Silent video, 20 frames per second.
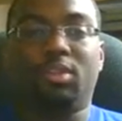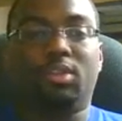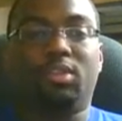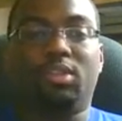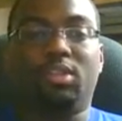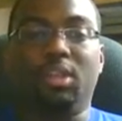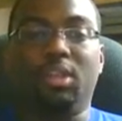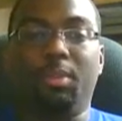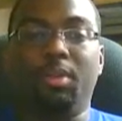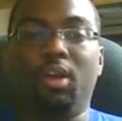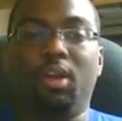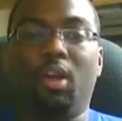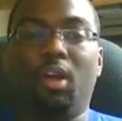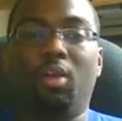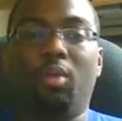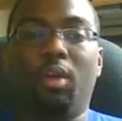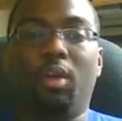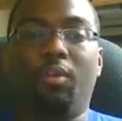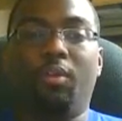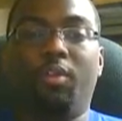
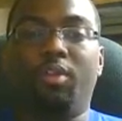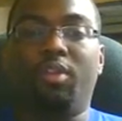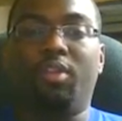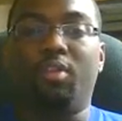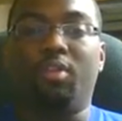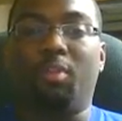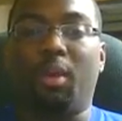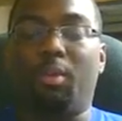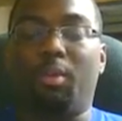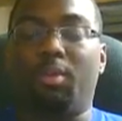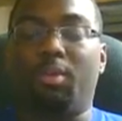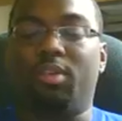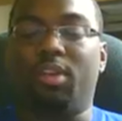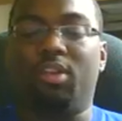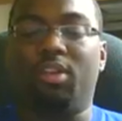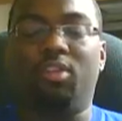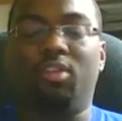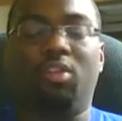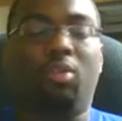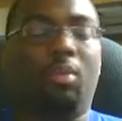Dollaway versus Mike
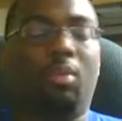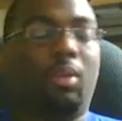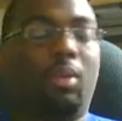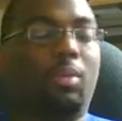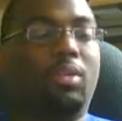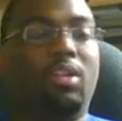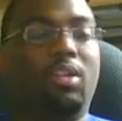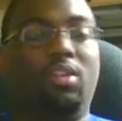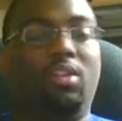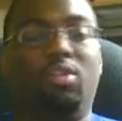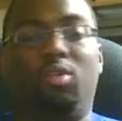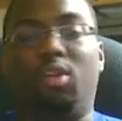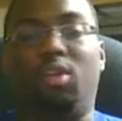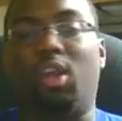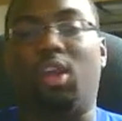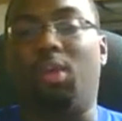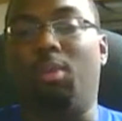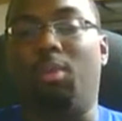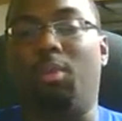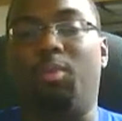Macenzio. Mike Macenzio
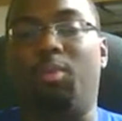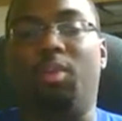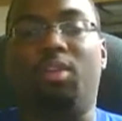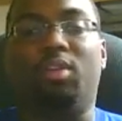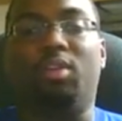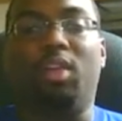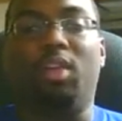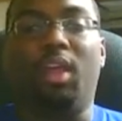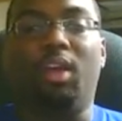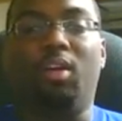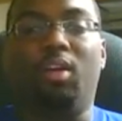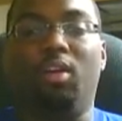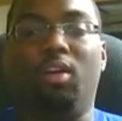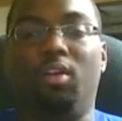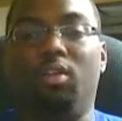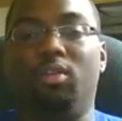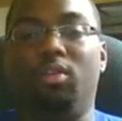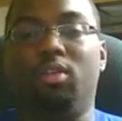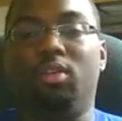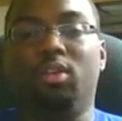came up with his leg
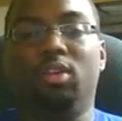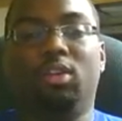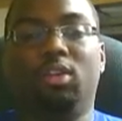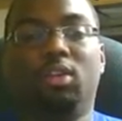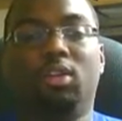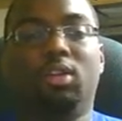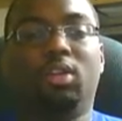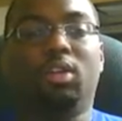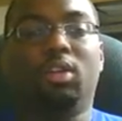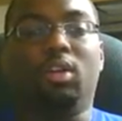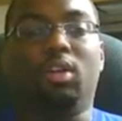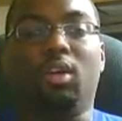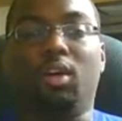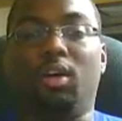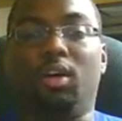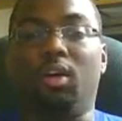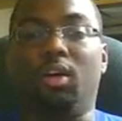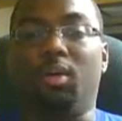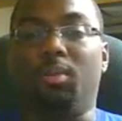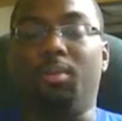hurt.
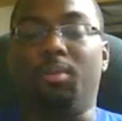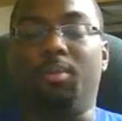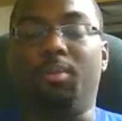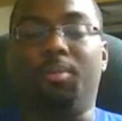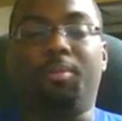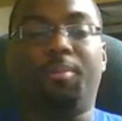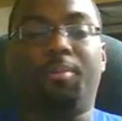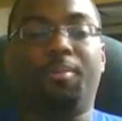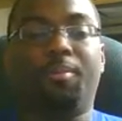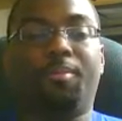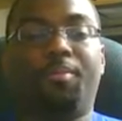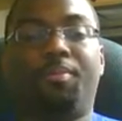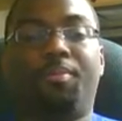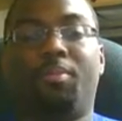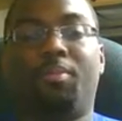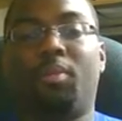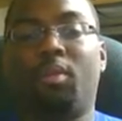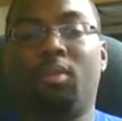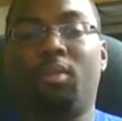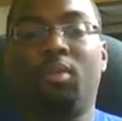CB
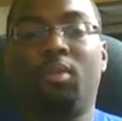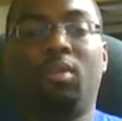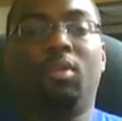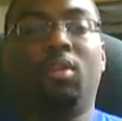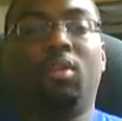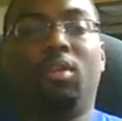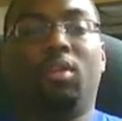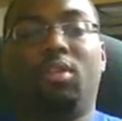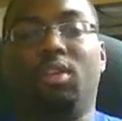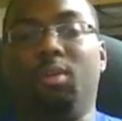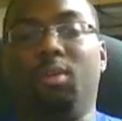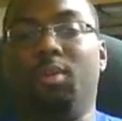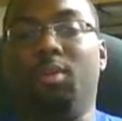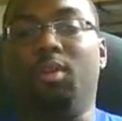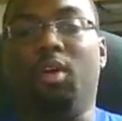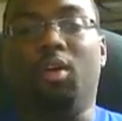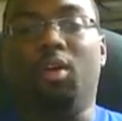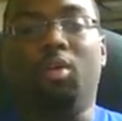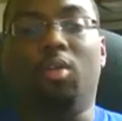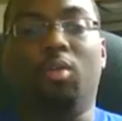
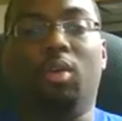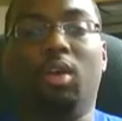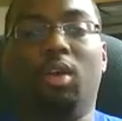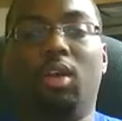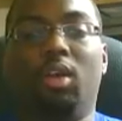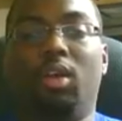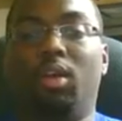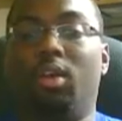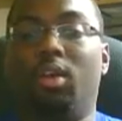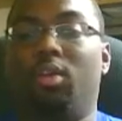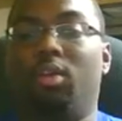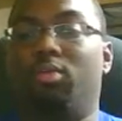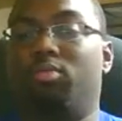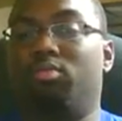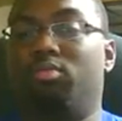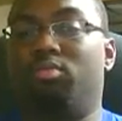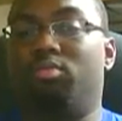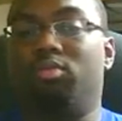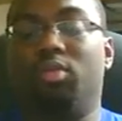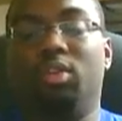Dollaway
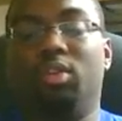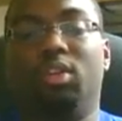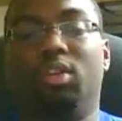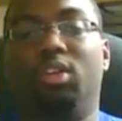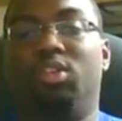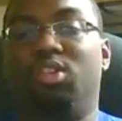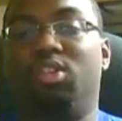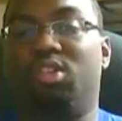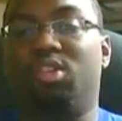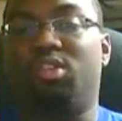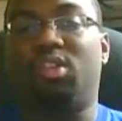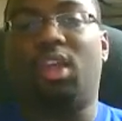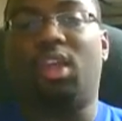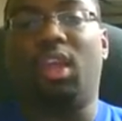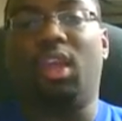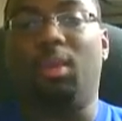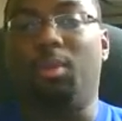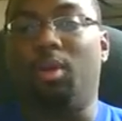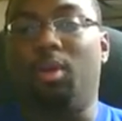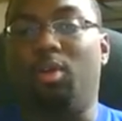really just
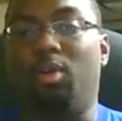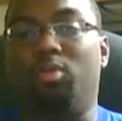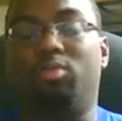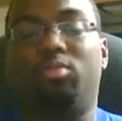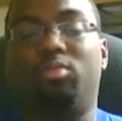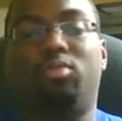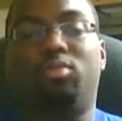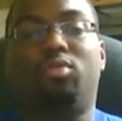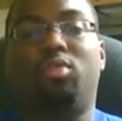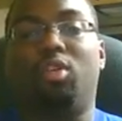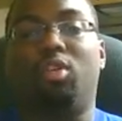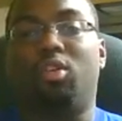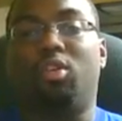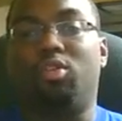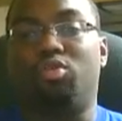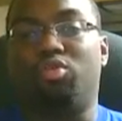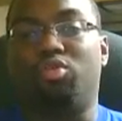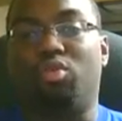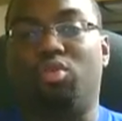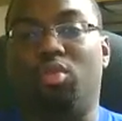came out, took
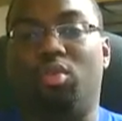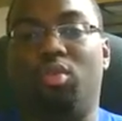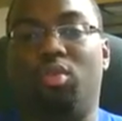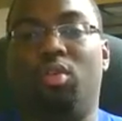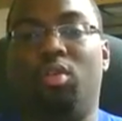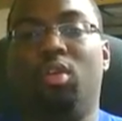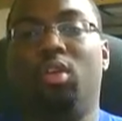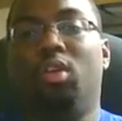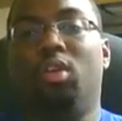control.